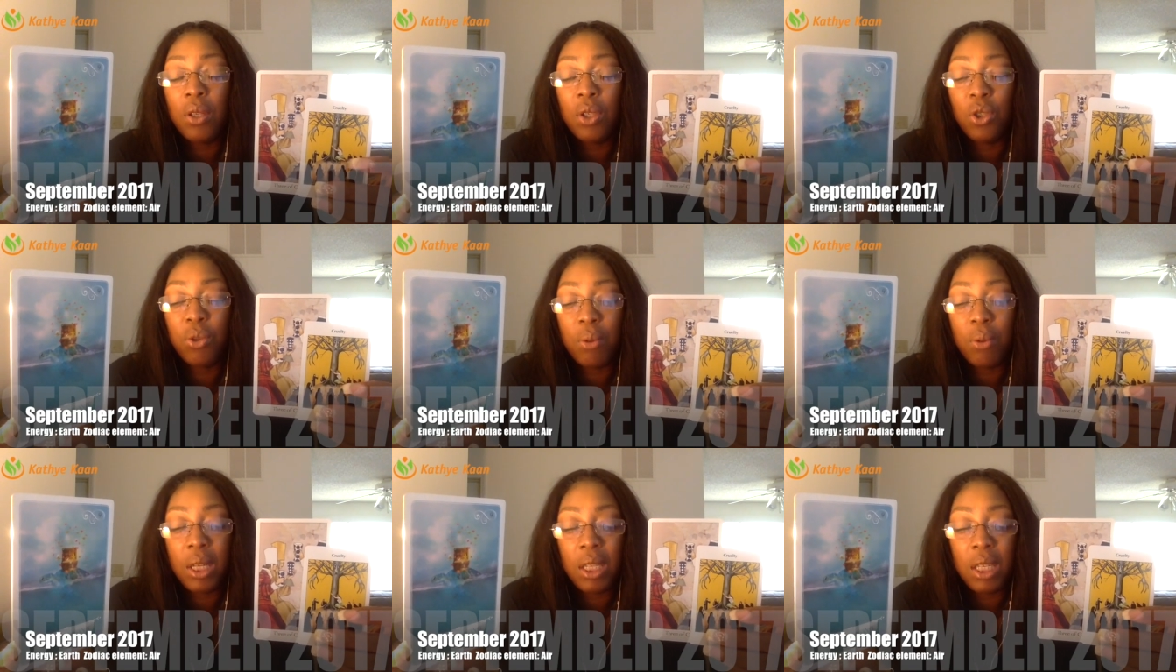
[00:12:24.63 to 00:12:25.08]

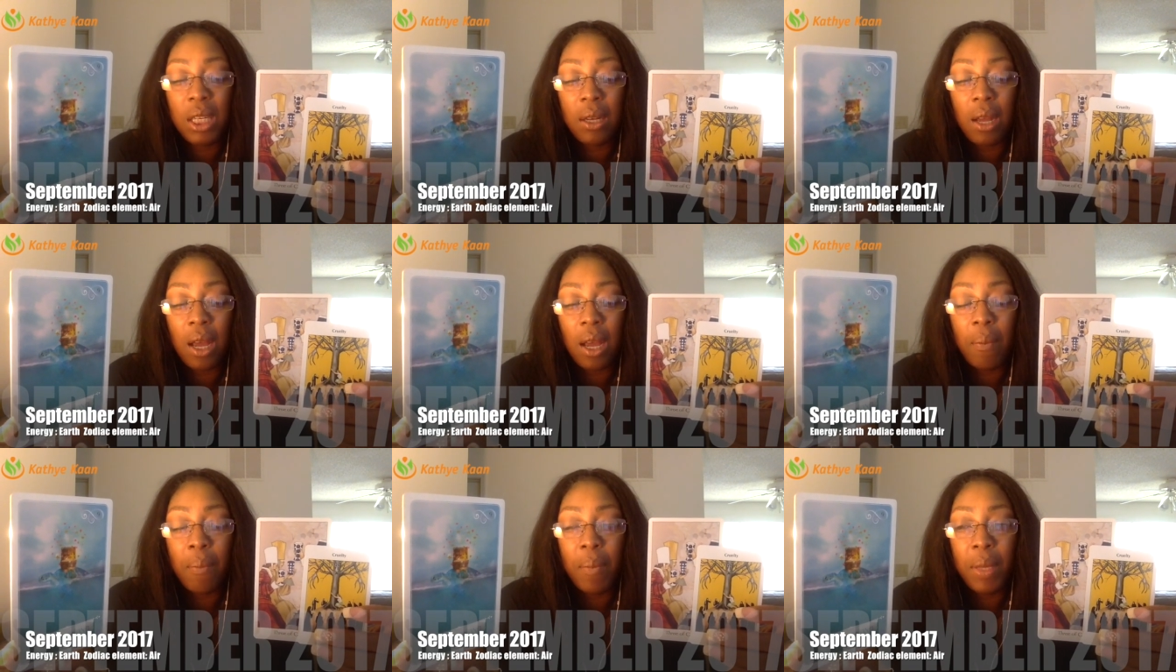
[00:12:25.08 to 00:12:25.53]

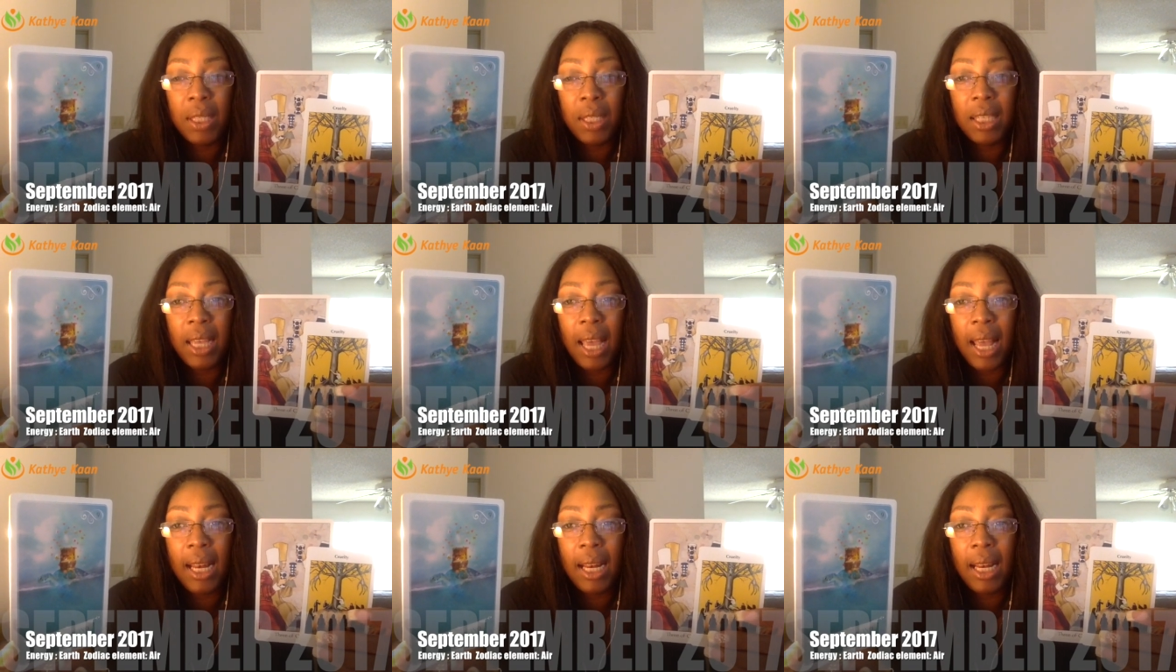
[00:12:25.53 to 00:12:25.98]
treated
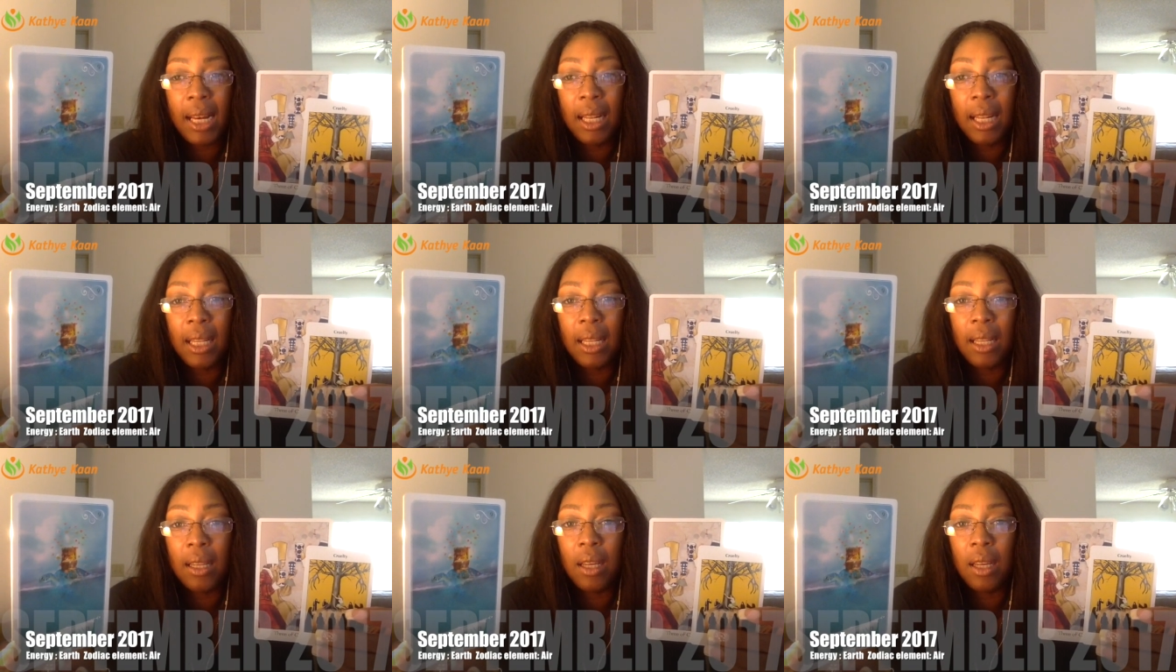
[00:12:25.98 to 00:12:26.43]

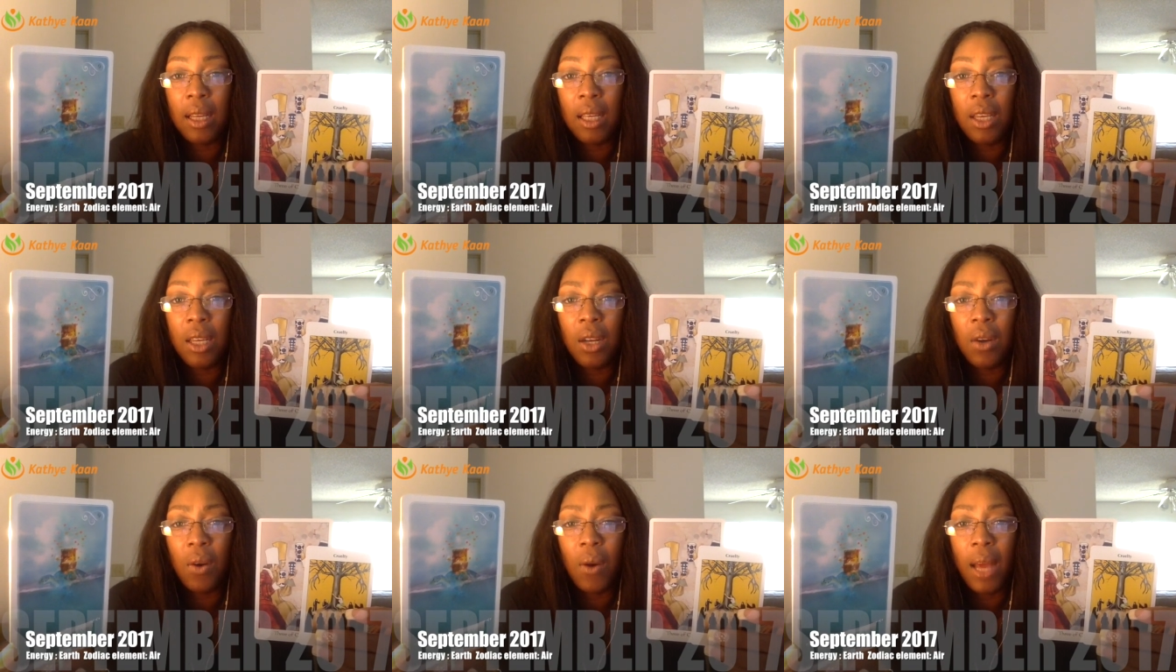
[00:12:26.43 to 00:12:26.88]
mishandled,
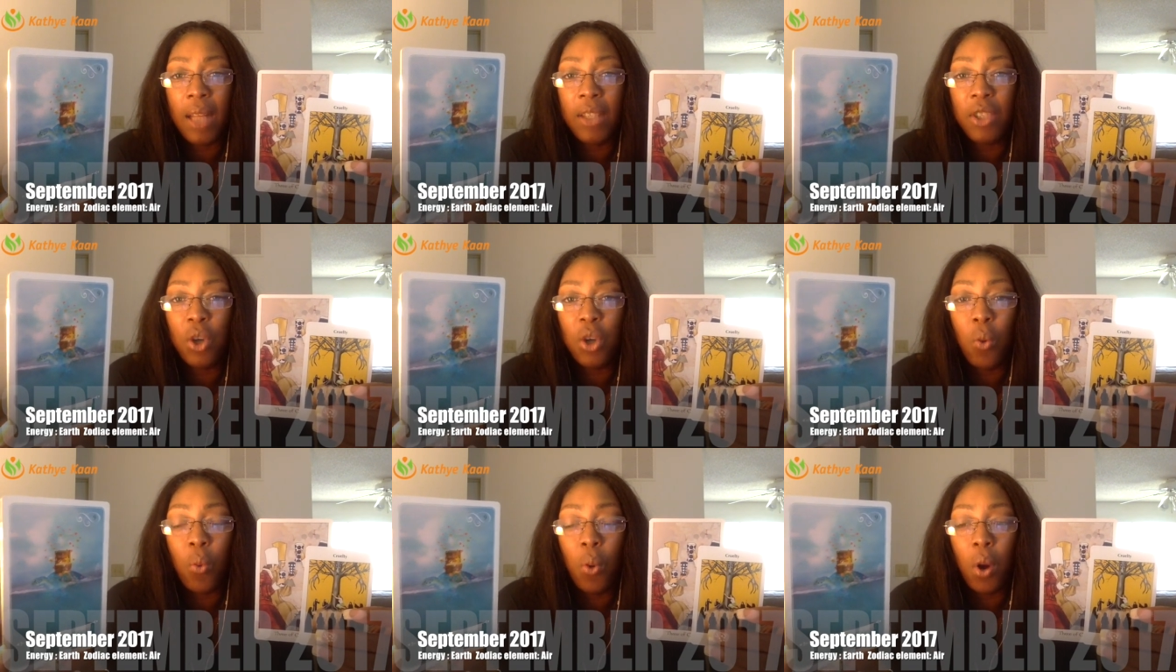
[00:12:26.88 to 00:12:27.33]
you know,
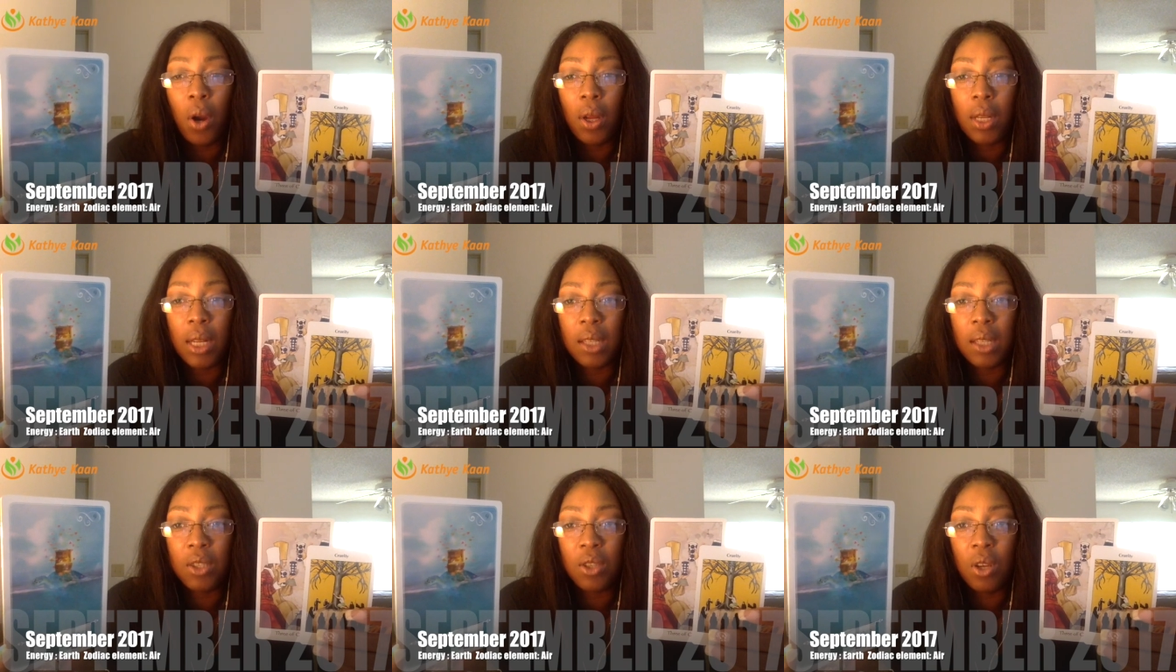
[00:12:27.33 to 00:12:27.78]
at your
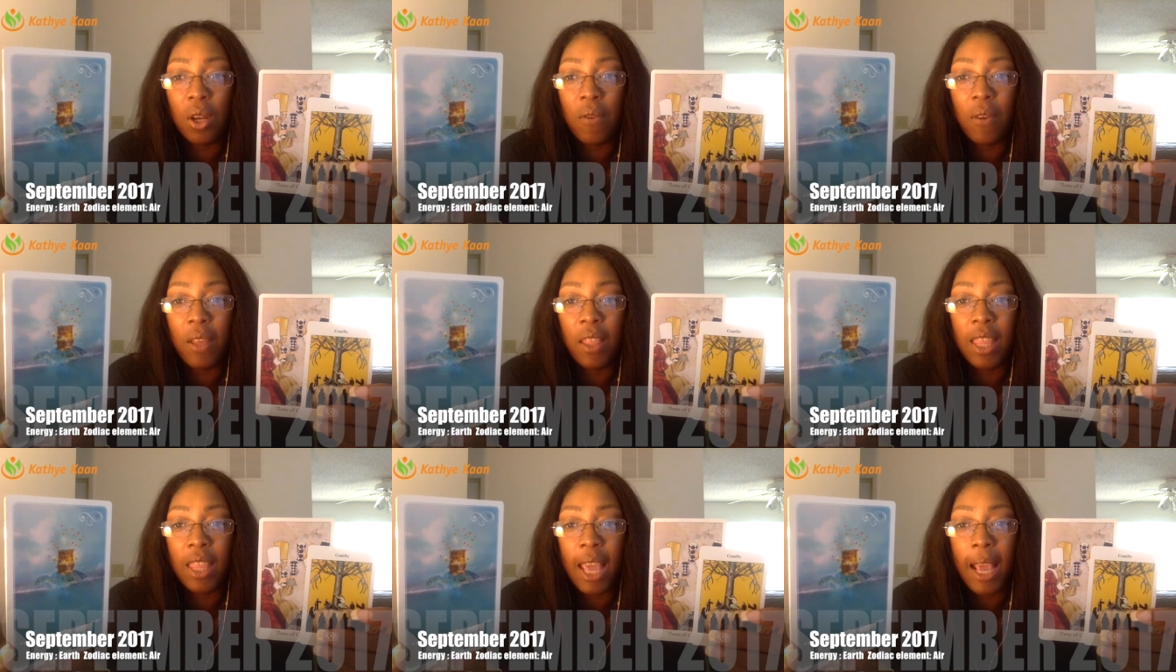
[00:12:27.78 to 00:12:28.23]
work, that sort
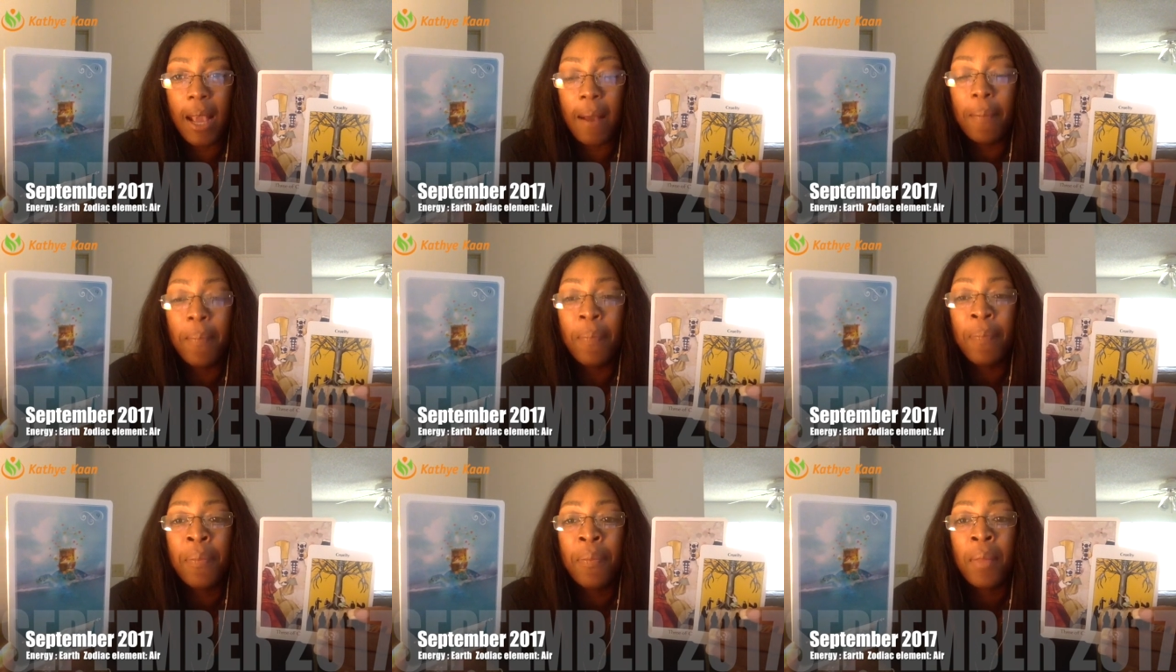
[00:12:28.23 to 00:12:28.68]
of a
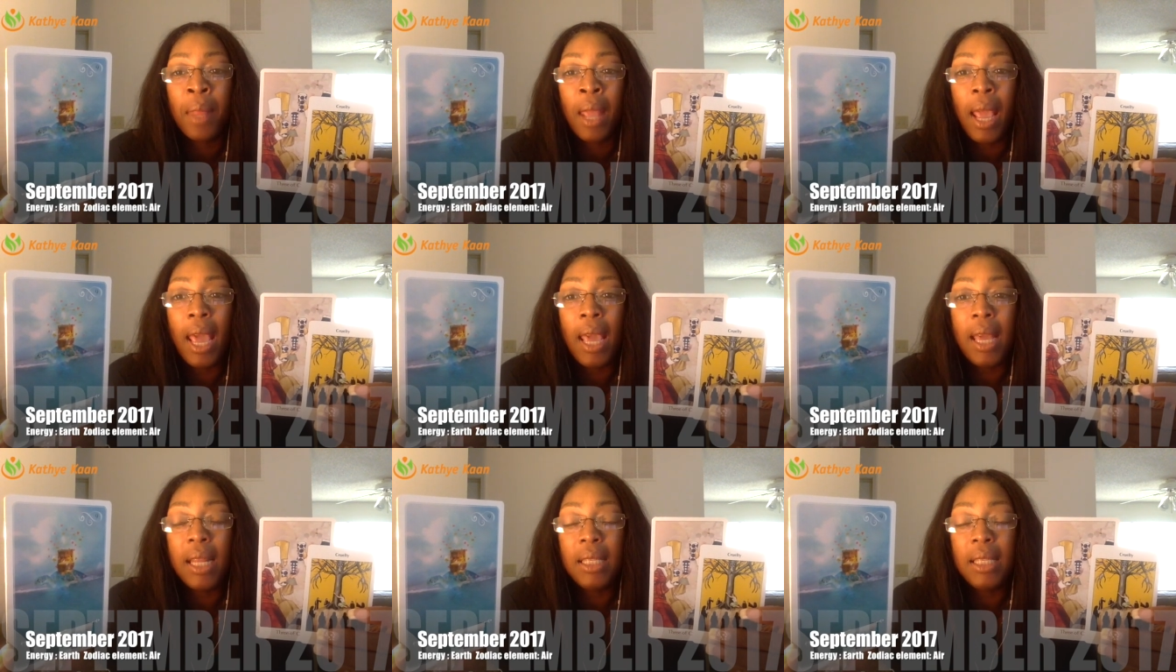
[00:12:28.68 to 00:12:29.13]
thing,
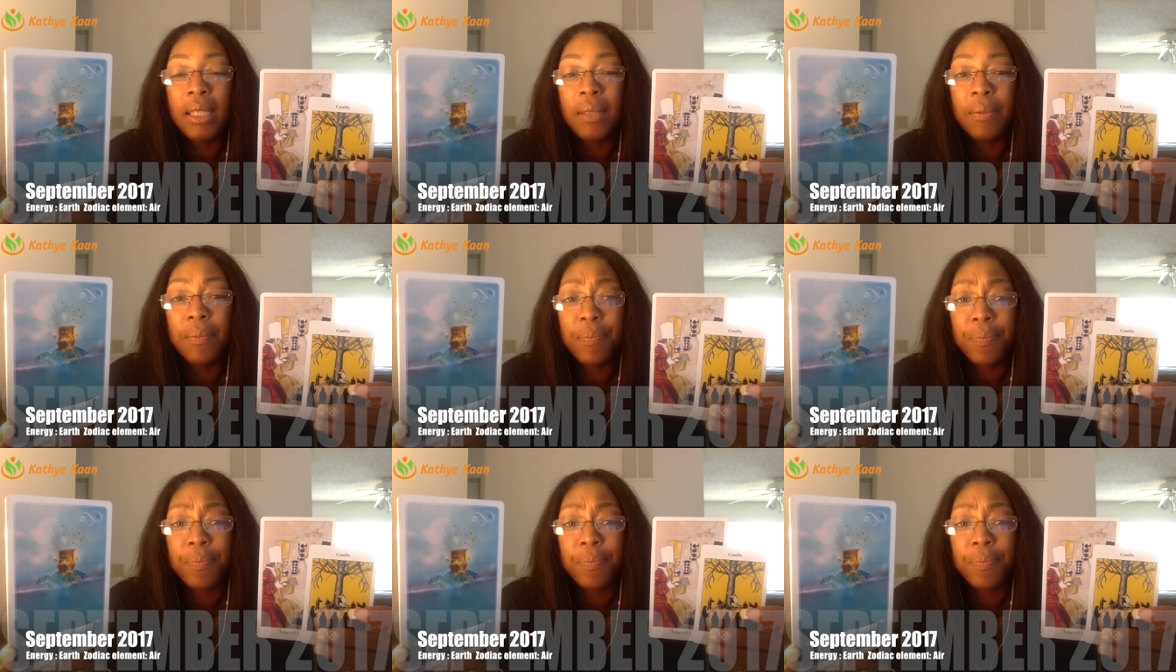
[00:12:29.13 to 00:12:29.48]
and